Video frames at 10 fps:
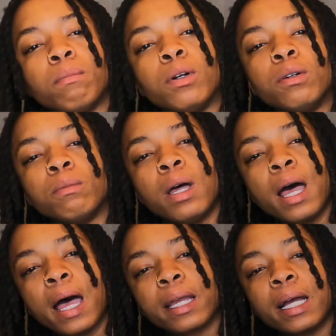Boom.
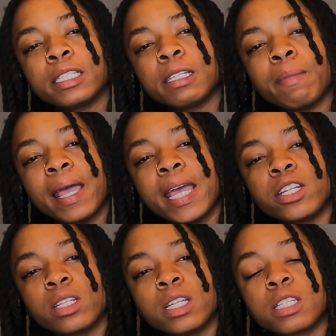I got some
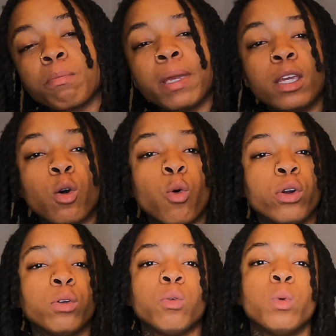Angelus mink
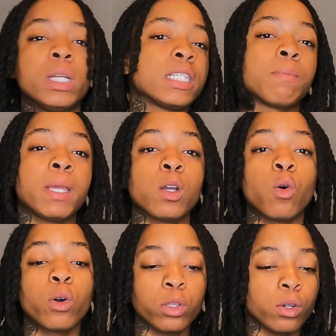oil. What is mink
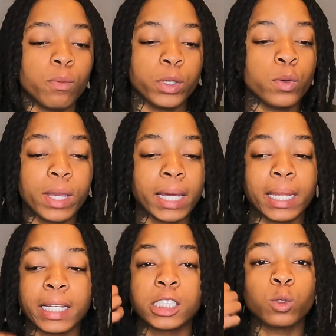oil? When you got
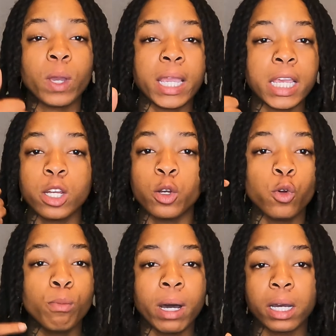like suede,
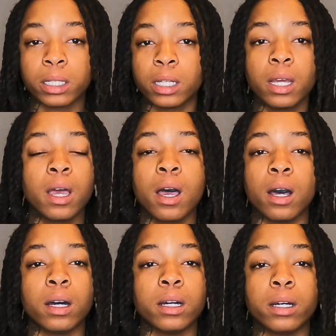nubuck,
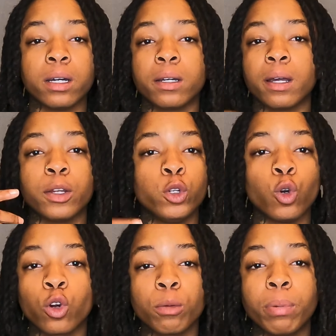uh,
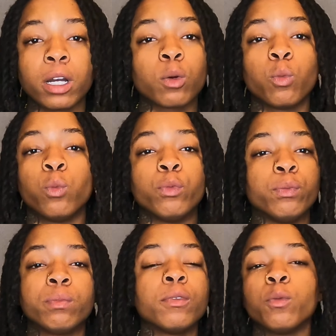Dora buck,
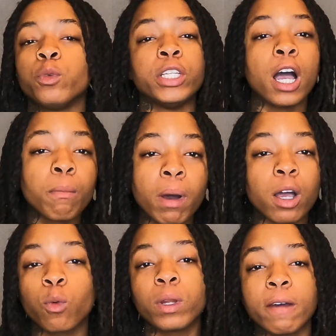young
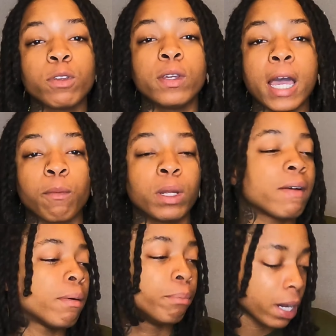buck, whatever you got,
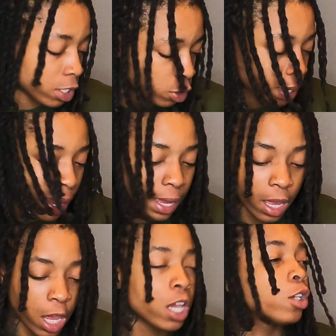whatever bucks you got.
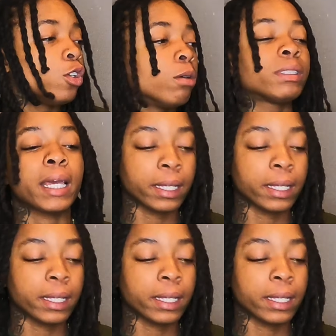You know what I'm